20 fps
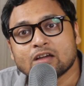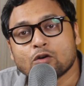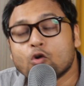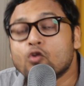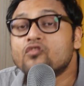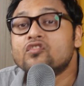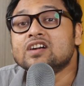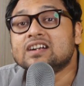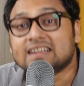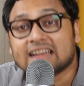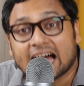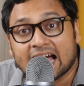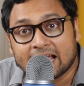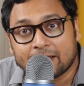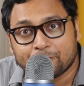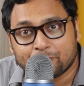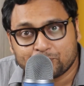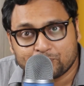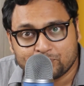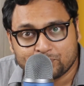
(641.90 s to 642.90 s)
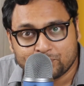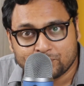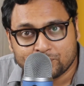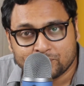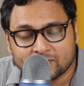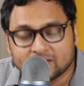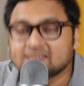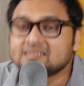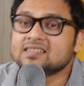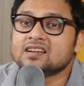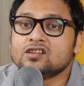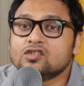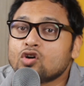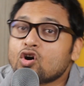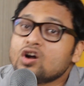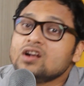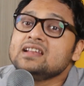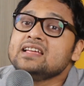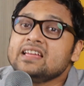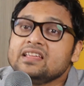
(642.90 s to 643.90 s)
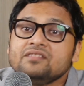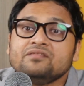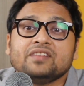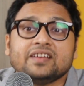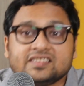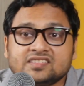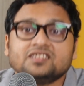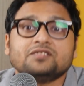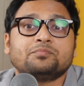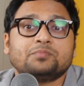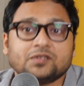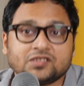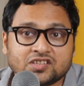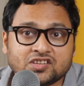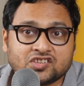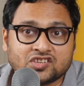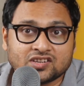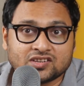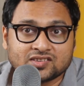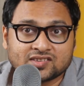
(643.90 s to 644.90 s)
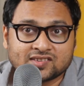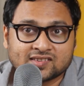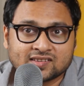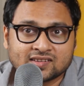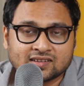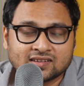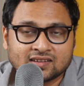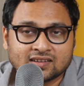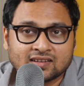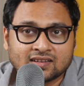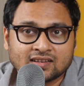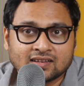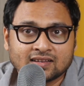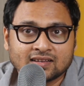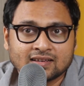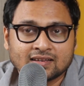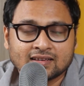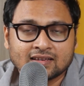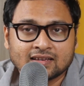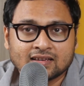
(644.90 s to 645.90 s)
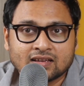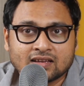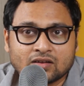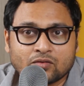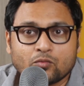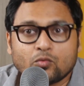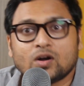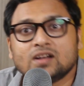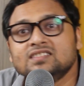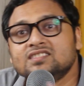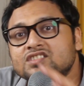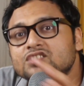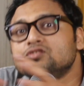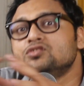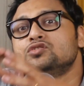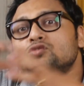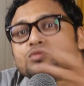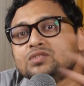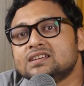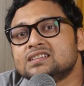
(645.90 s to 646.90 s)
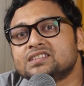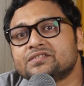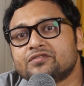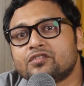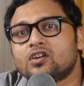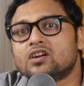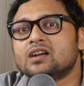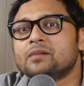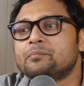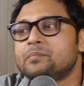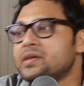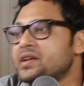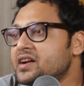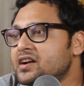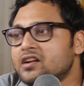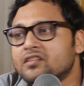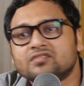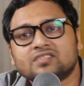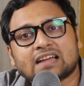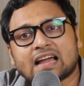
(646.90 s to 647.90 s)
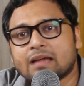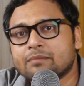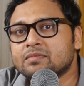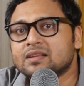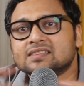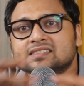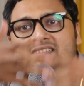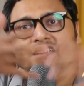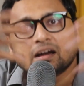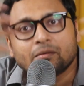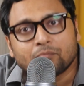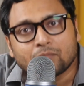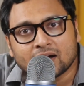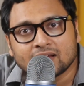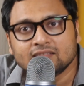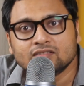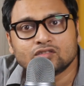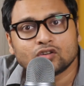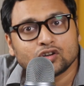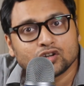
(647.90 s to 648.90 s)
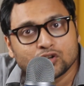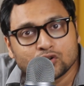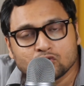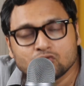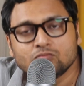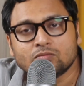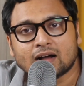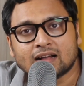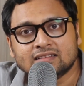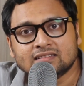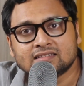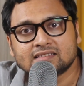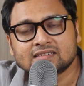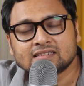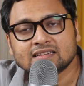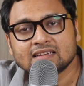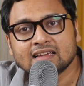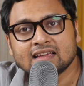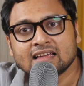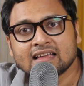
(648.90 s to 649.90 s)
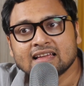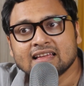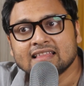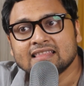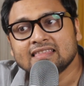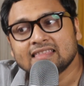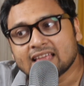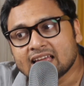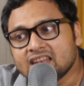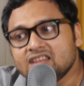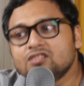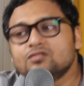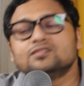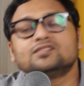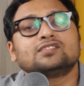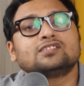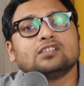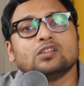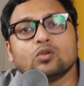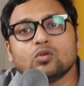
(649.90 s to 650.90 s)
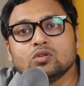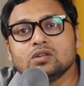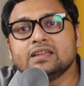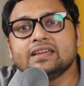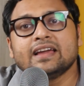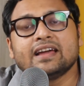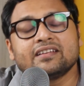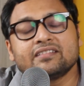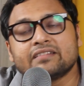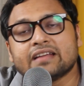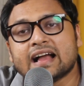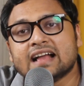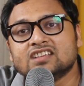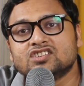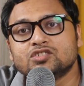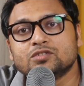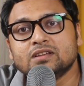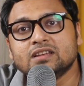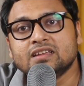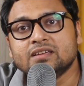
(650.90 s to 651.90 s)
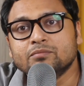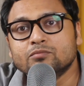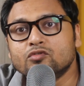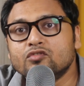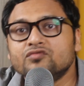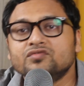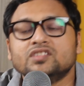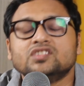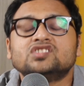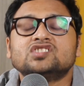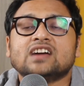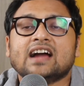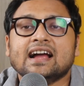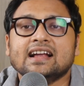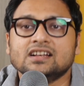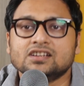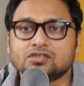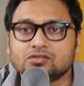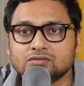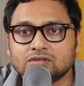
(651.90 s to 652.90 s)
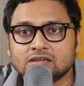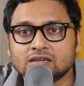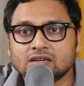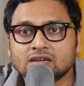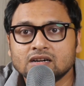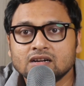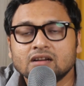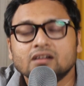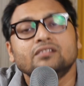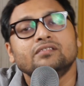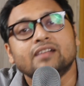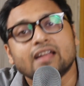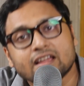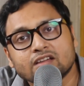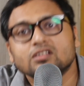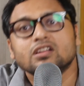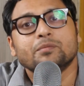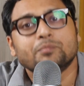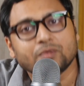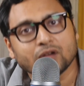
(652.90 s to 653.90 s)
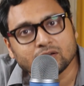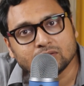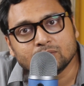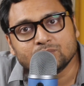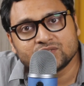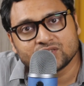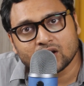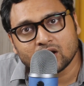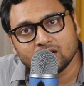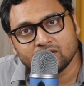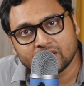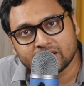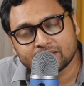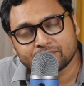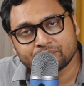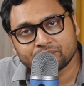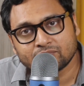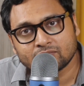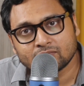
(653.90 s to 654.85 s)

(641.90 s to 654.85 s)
over time these are non invasive procedures. Once you do this for a period of time, let's say a month or two months, then you slowly and gradually move the child to the regular problem solving.